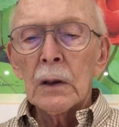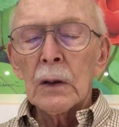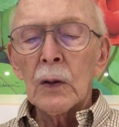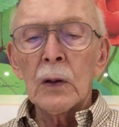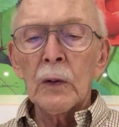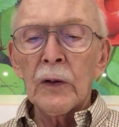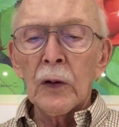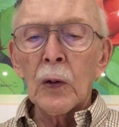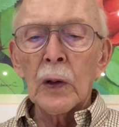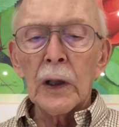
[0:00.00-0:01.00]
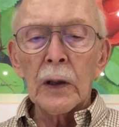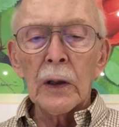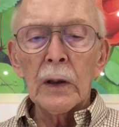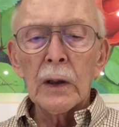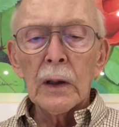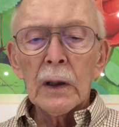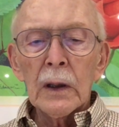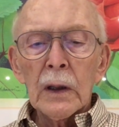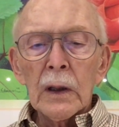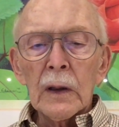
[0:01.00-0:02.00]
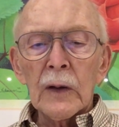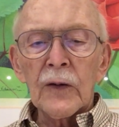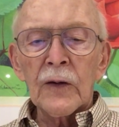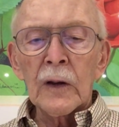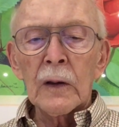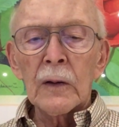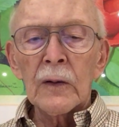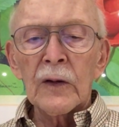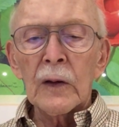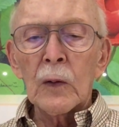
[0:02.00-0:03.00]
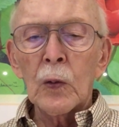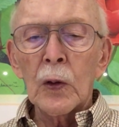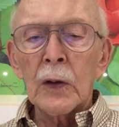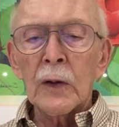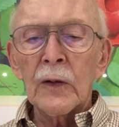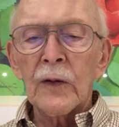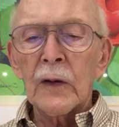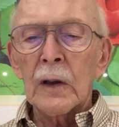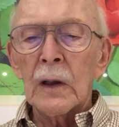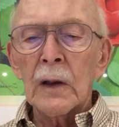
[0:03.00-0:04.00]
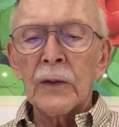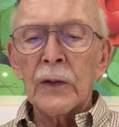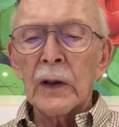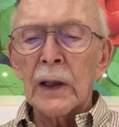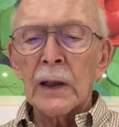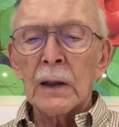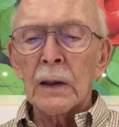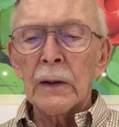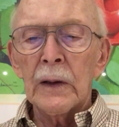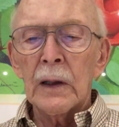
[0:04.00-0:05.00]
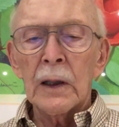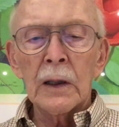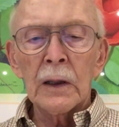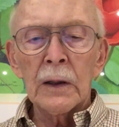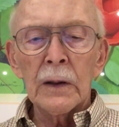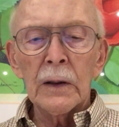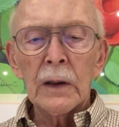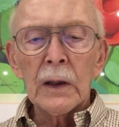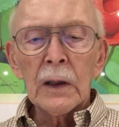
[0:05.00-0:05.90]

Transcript: or with no hair, the singers and workers that never handled the air.